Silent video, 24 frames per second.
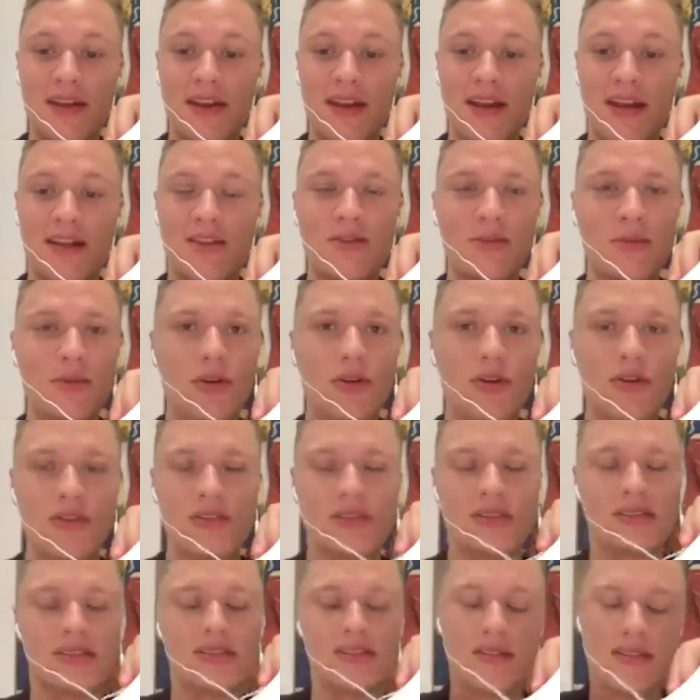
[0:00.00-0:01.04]
And to be honest,
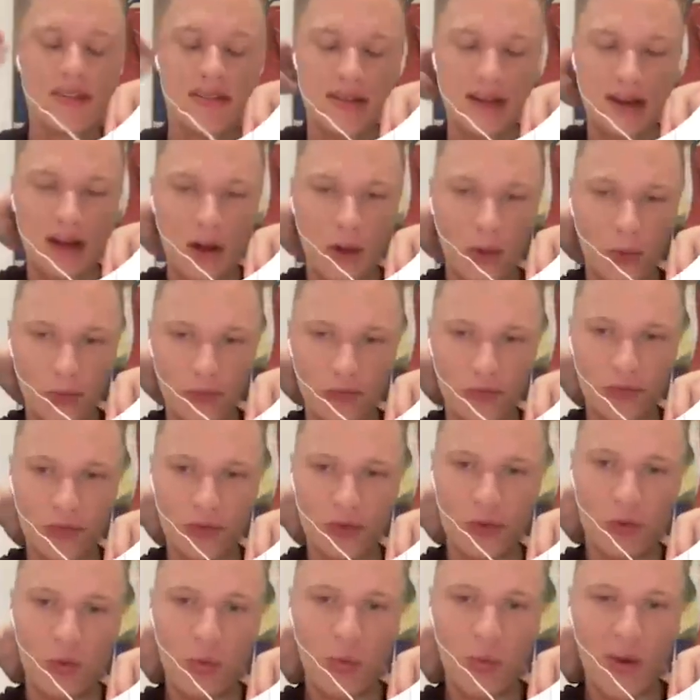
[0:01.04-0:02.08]
it's also
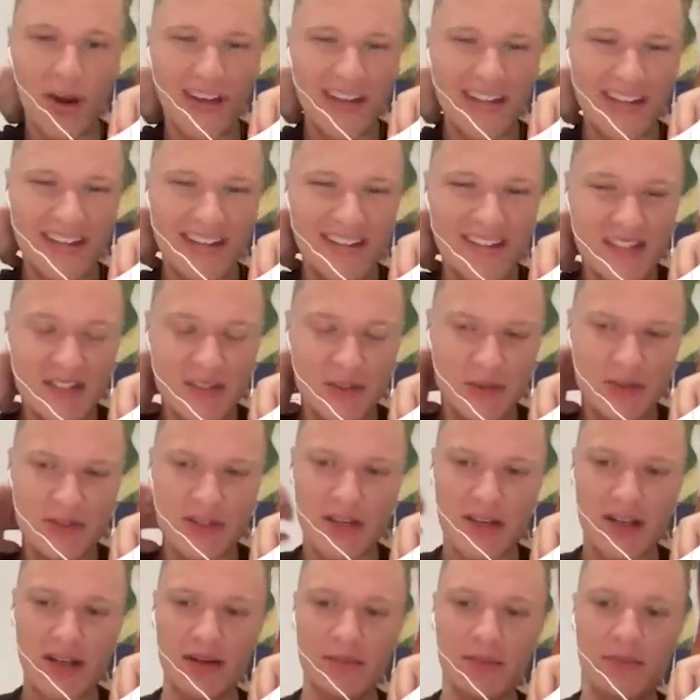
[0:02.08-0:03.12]
quite easy to
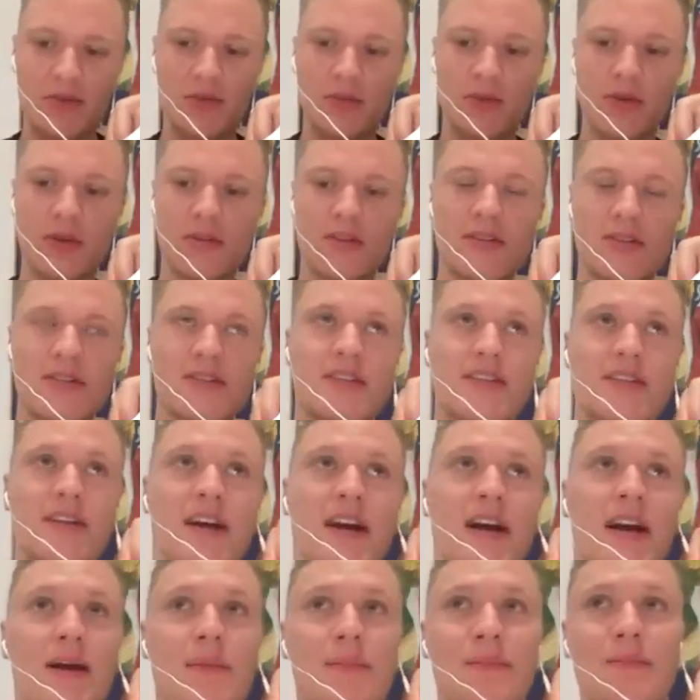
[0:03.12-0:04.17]
set up, to be honest.
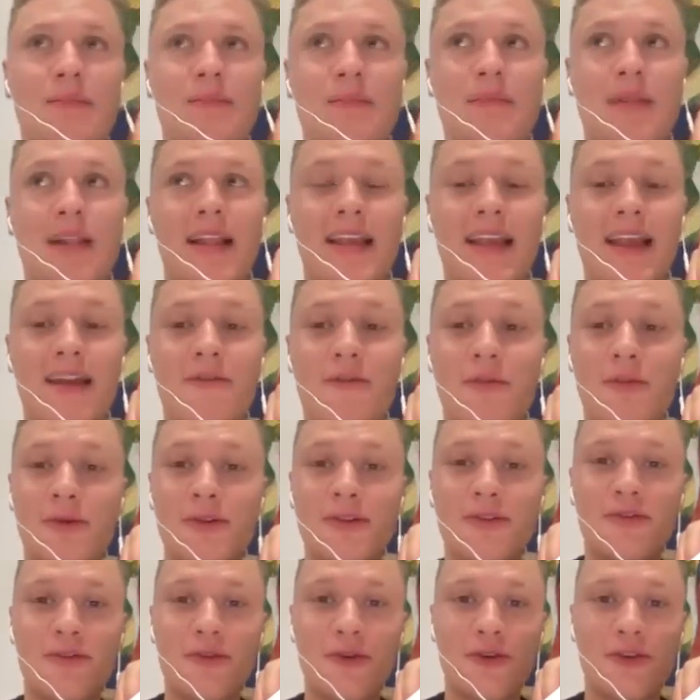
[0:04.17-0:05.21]
Like everyone
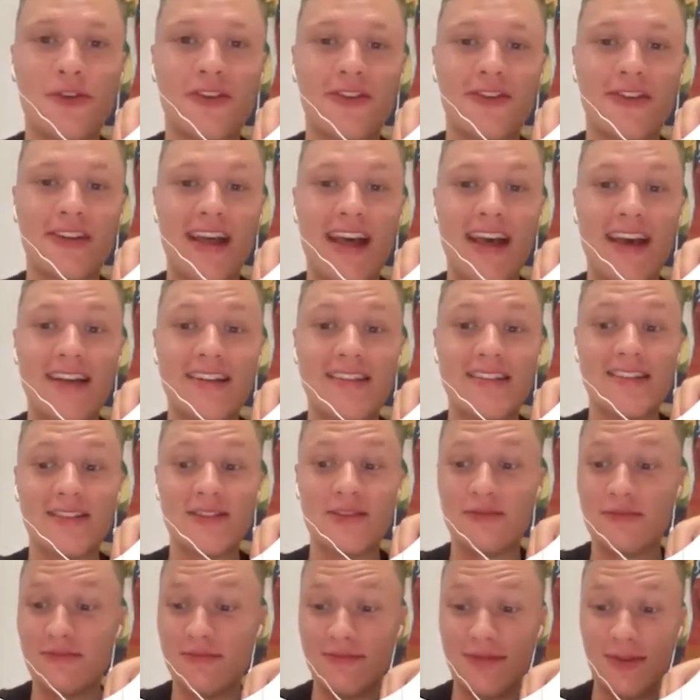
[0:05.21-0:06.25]
is focusing on ads. And
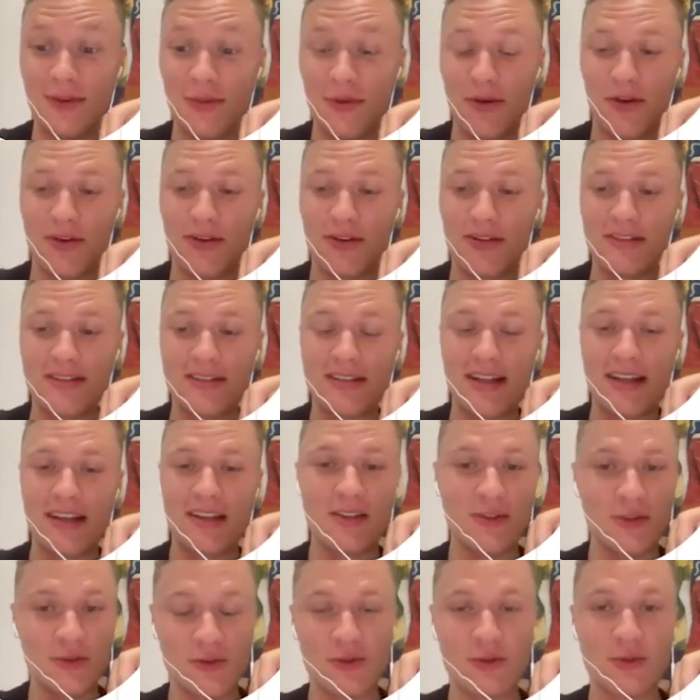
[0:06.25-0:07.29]
to be honest, I
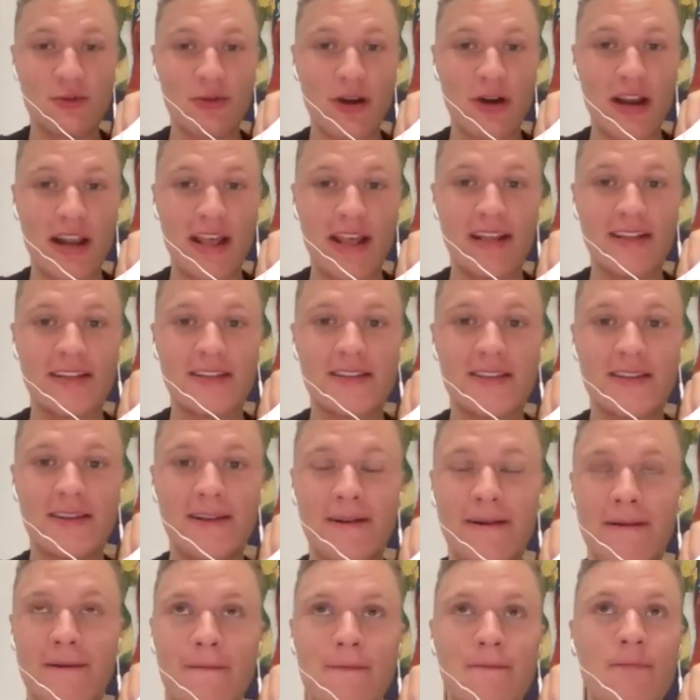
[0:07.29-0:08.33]
used to run ads
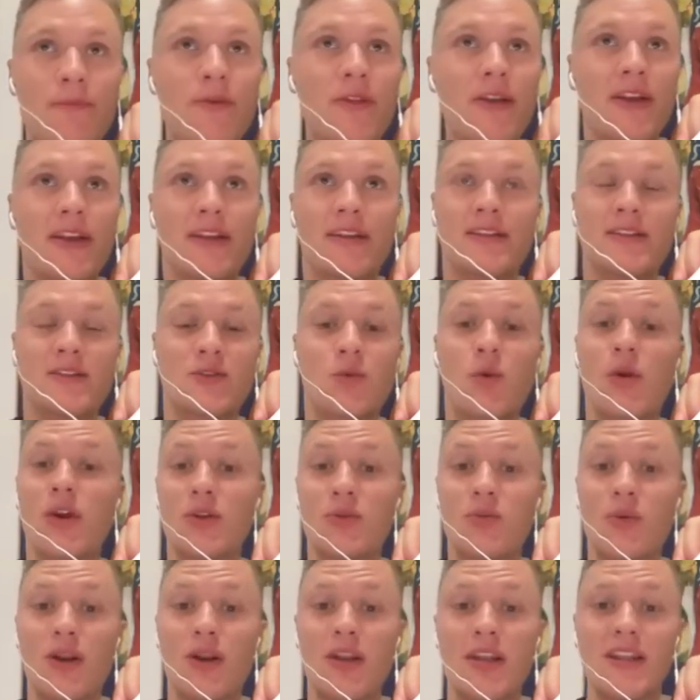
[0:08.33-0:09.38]
in
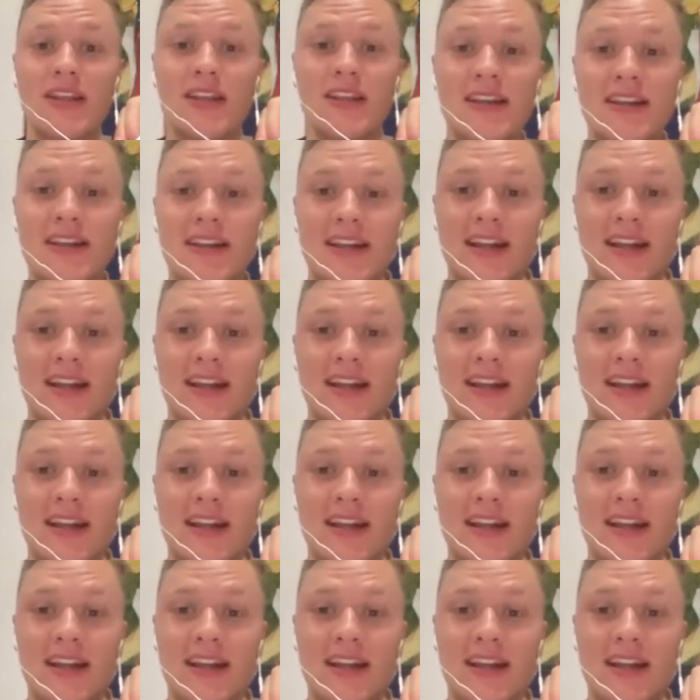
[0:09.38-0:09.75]
2020,